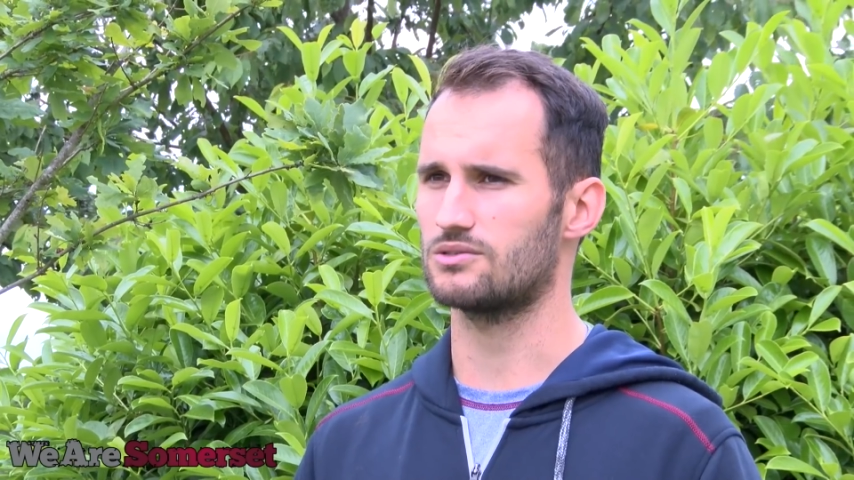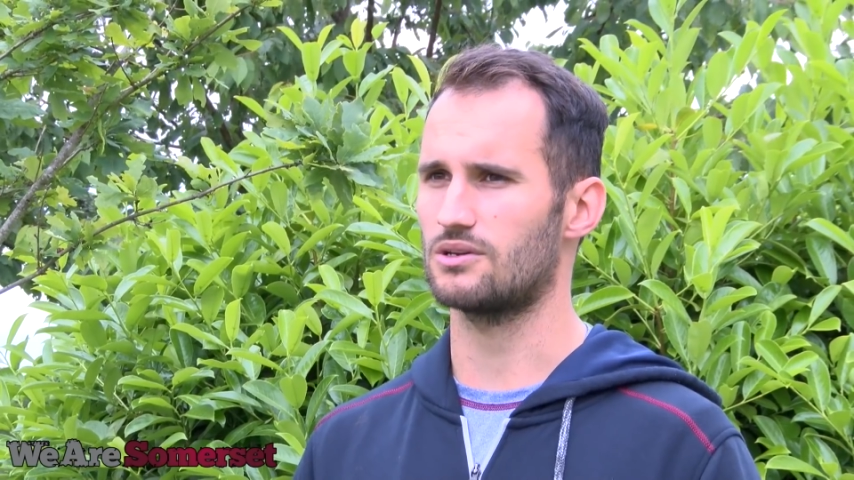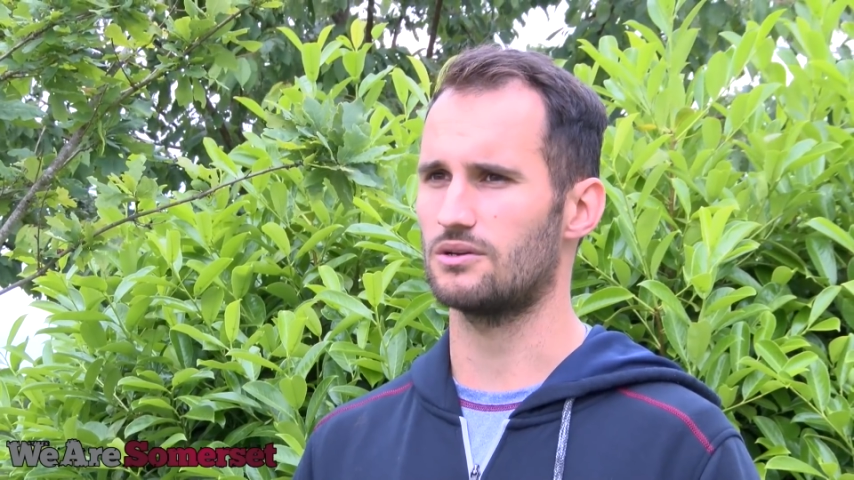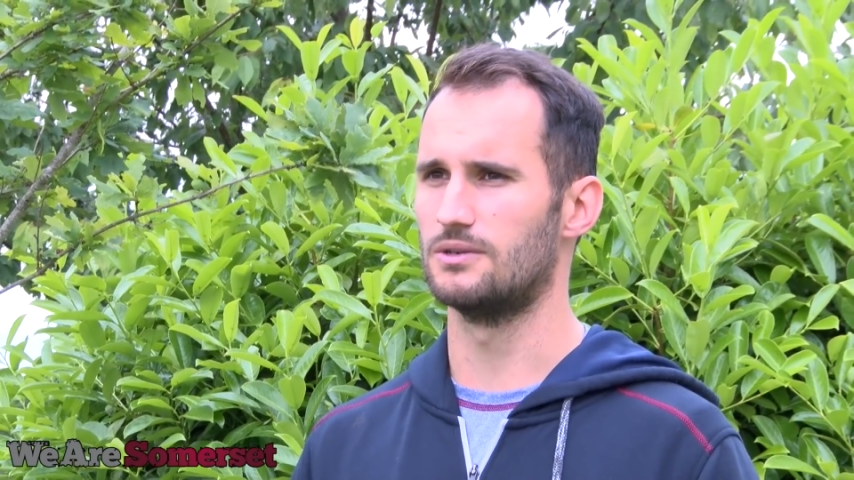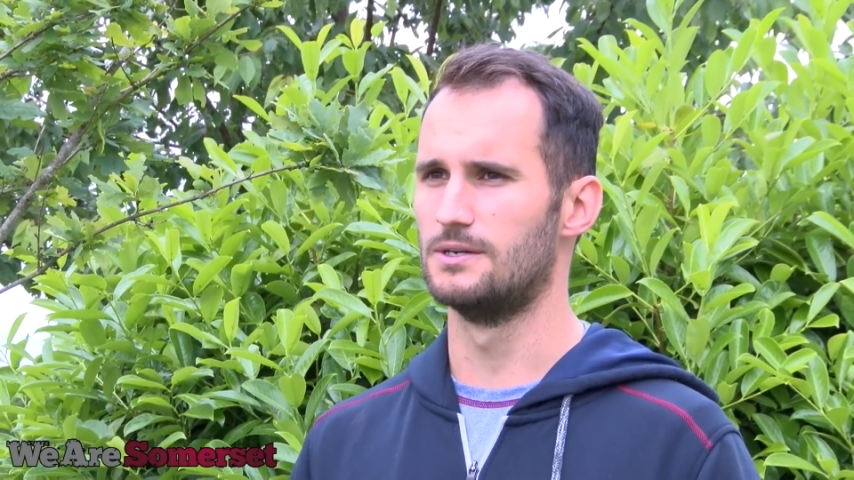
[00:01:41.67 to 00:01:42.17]

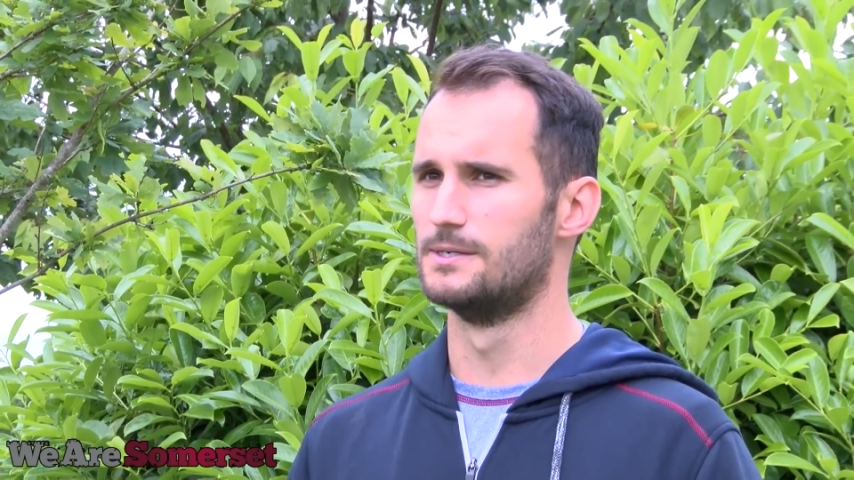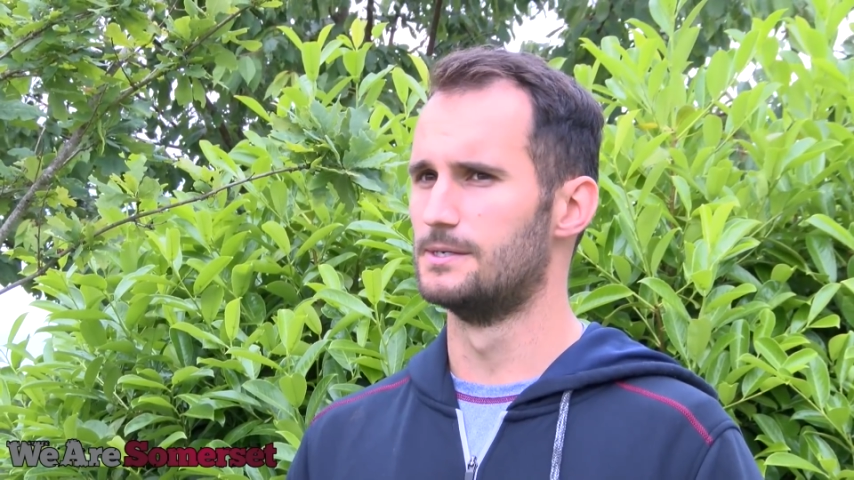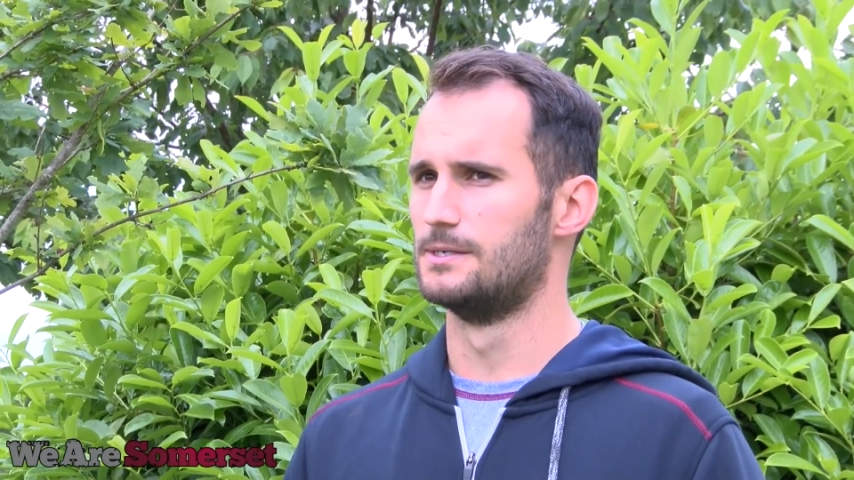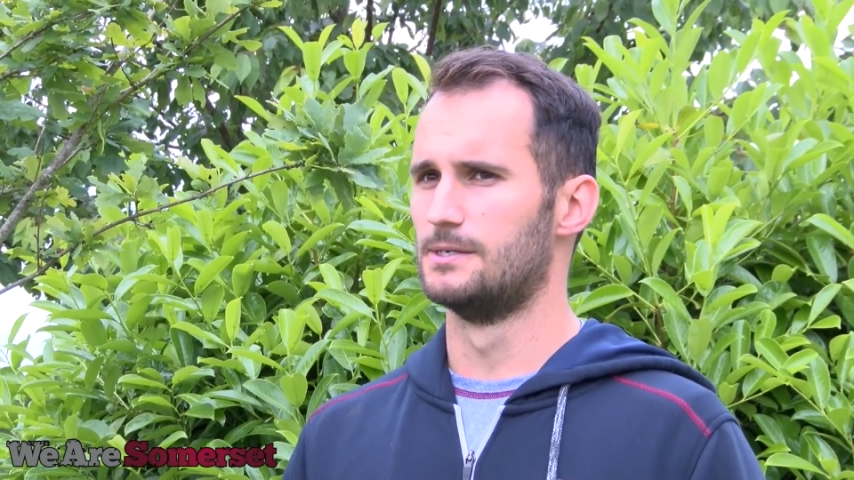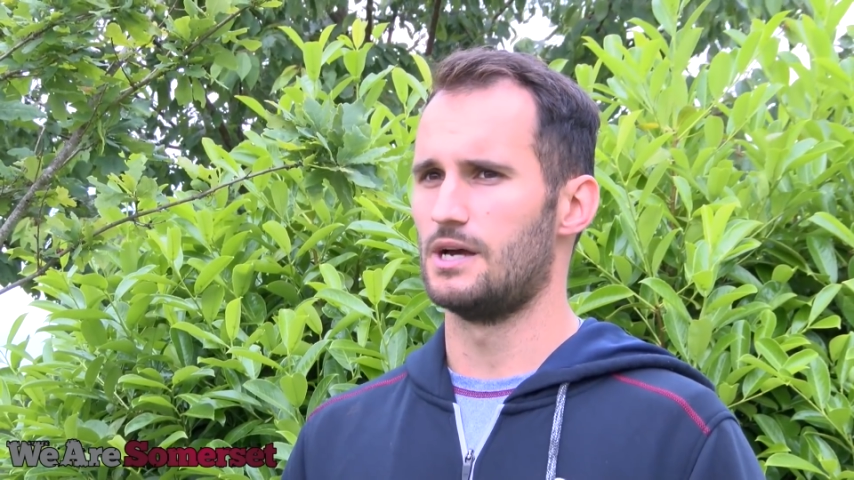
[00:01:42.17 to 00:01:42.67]
So
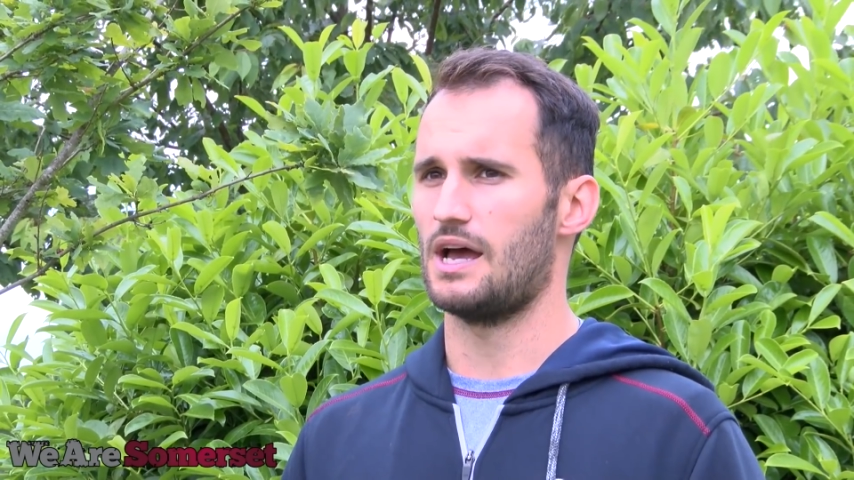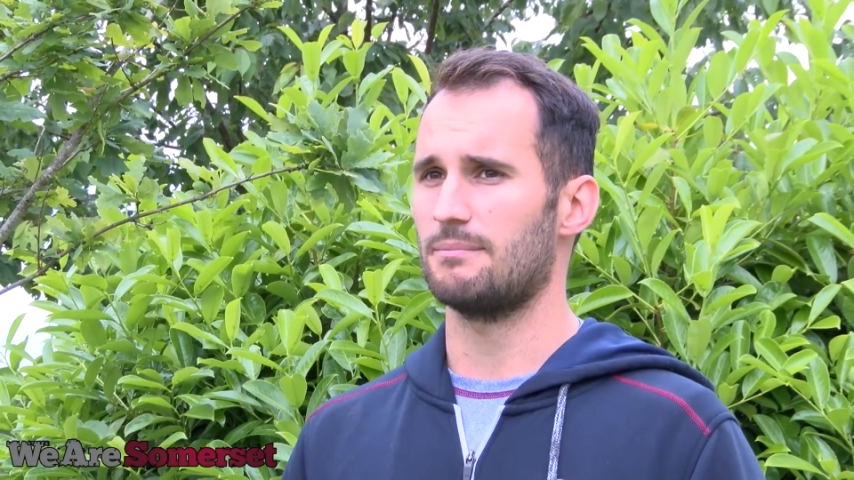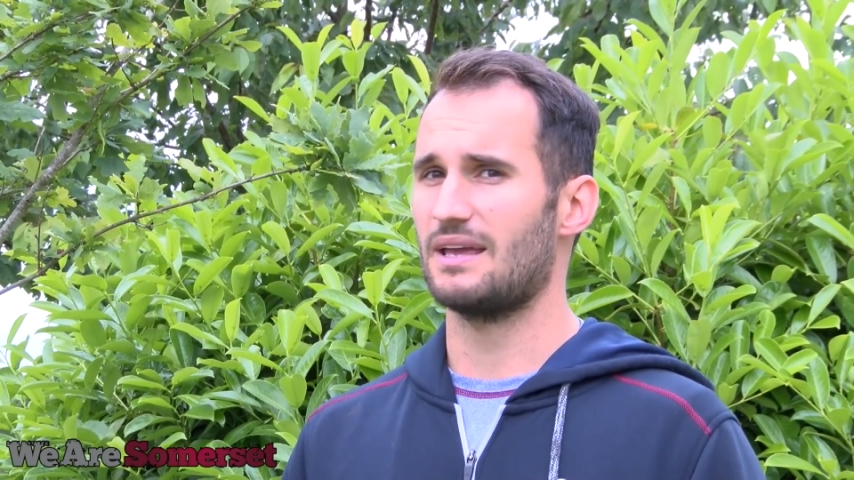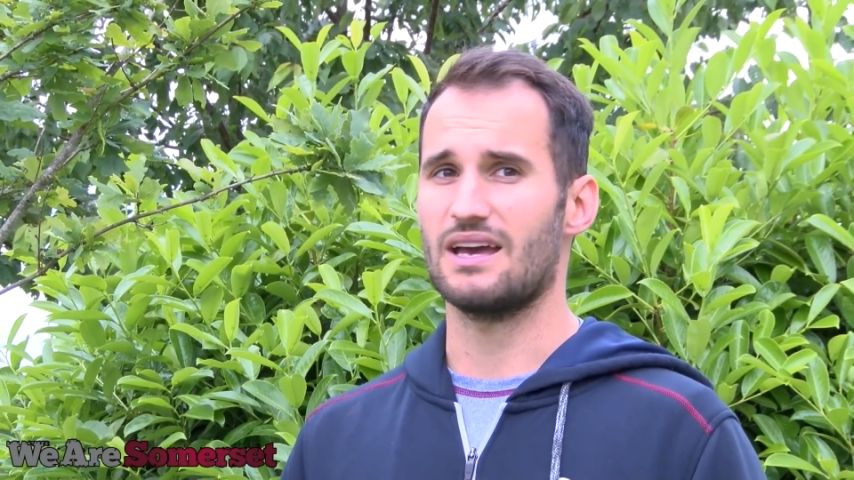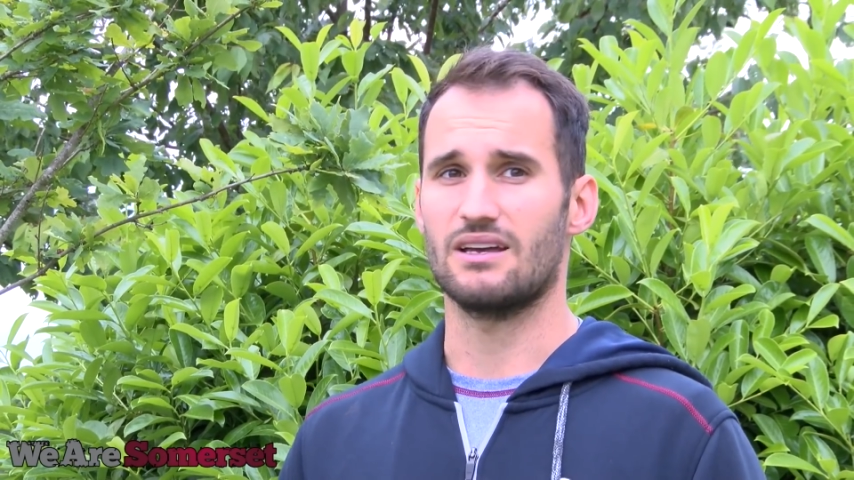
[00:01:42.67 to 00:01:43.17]

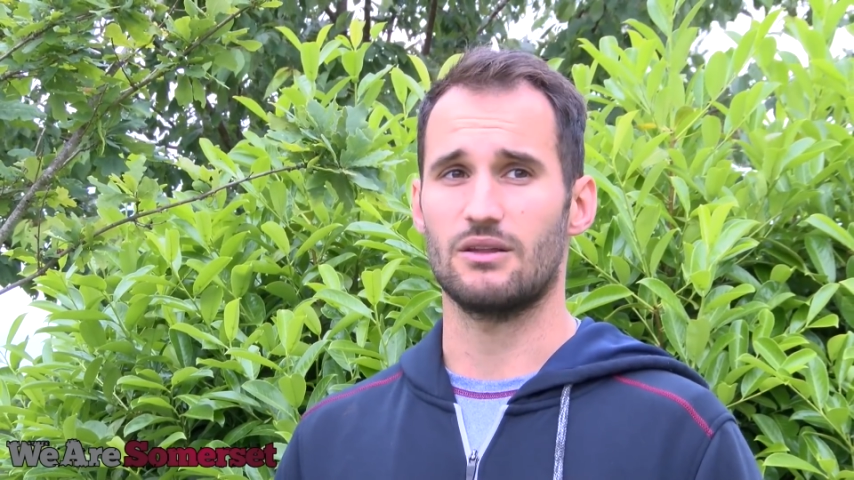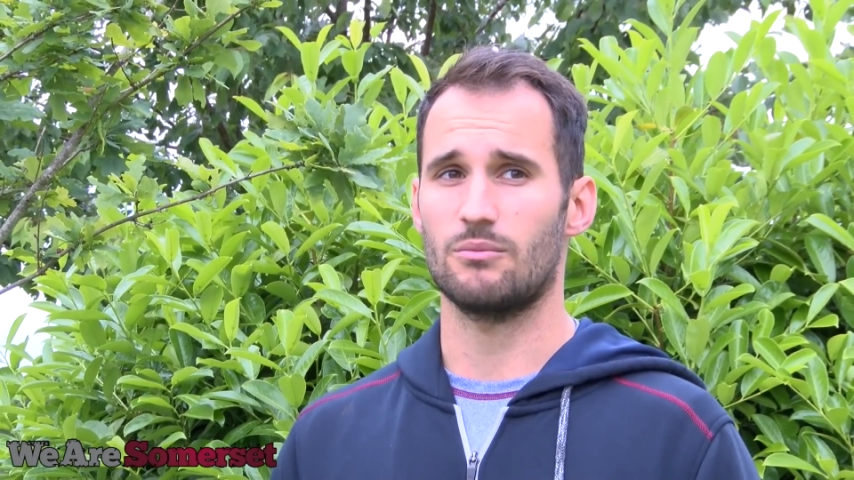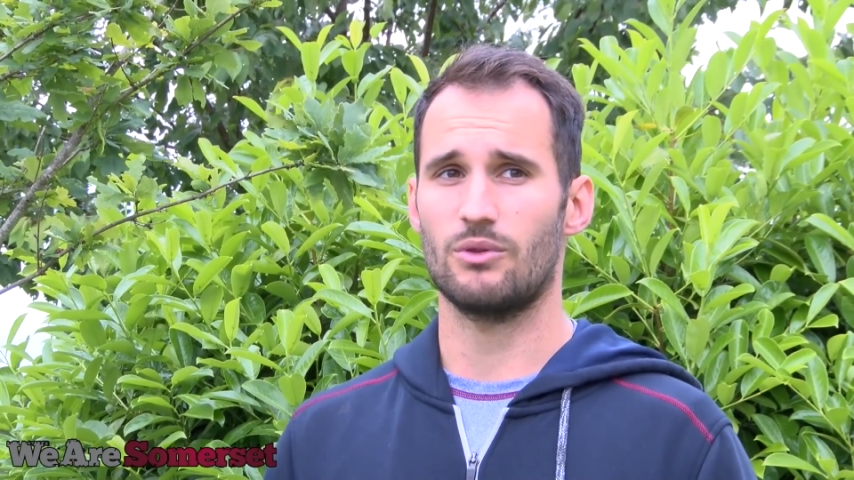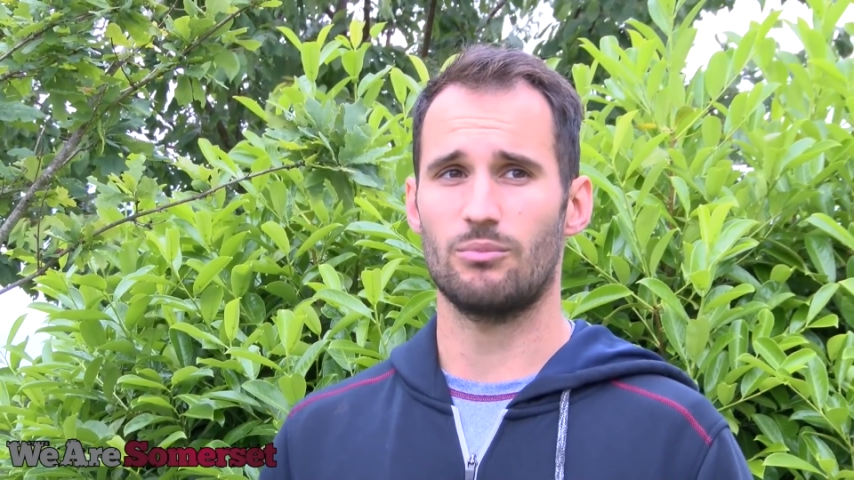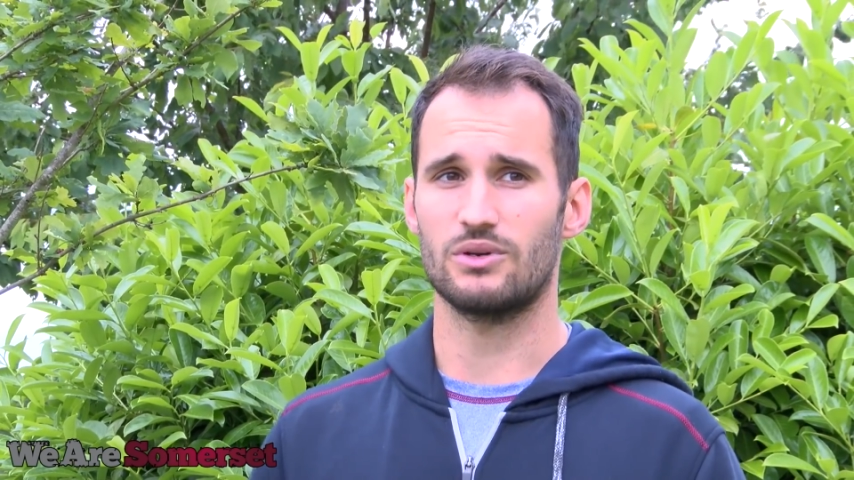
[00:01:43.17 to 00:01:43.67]
the